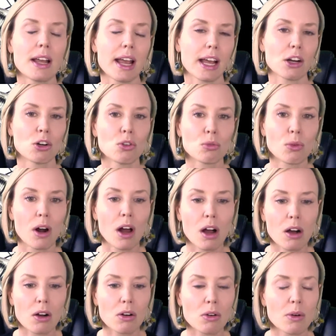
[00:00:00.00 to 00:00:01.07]
and
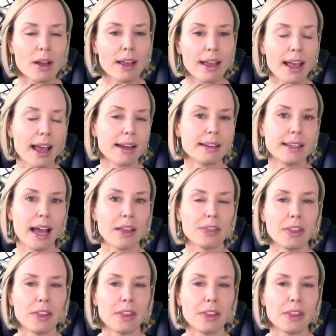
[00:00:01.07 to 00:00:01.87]
grow and get